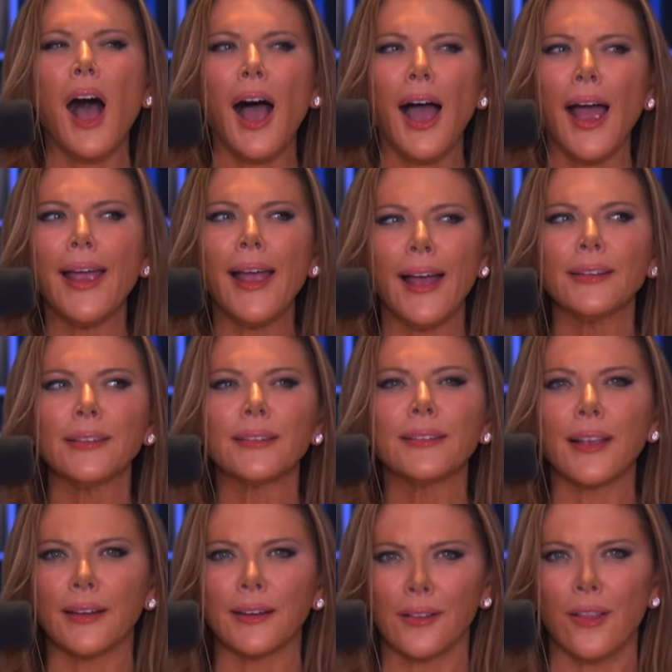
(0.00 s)
I had to
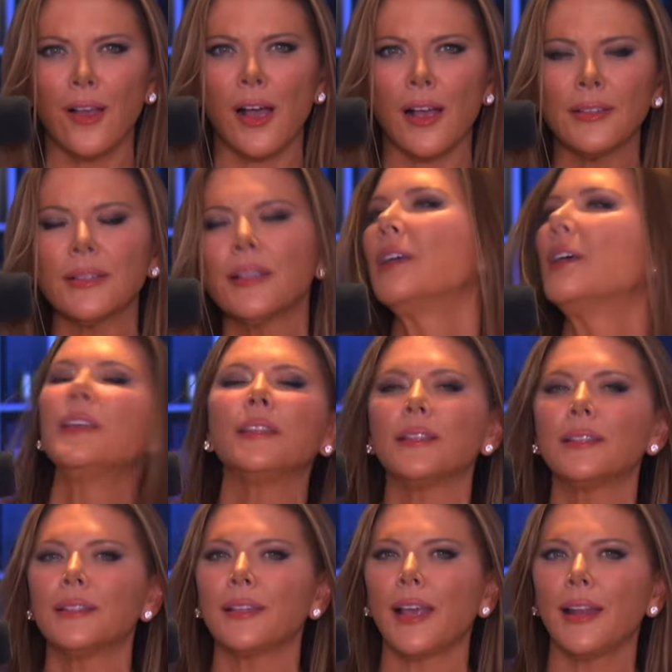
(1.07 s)
sign a clause
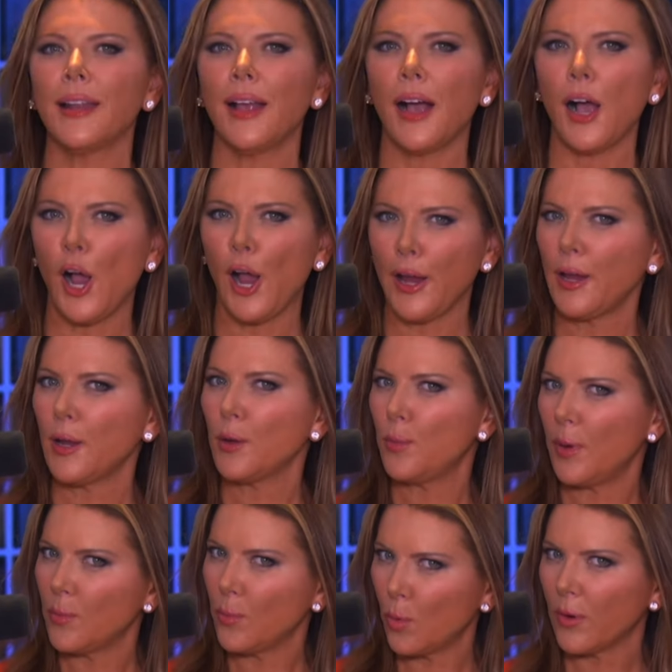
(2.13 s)
that said I had
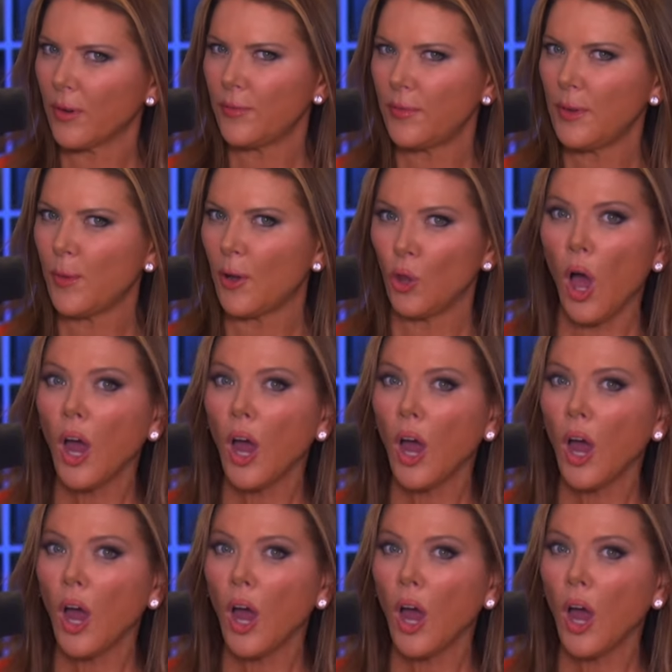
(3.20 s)
been born female.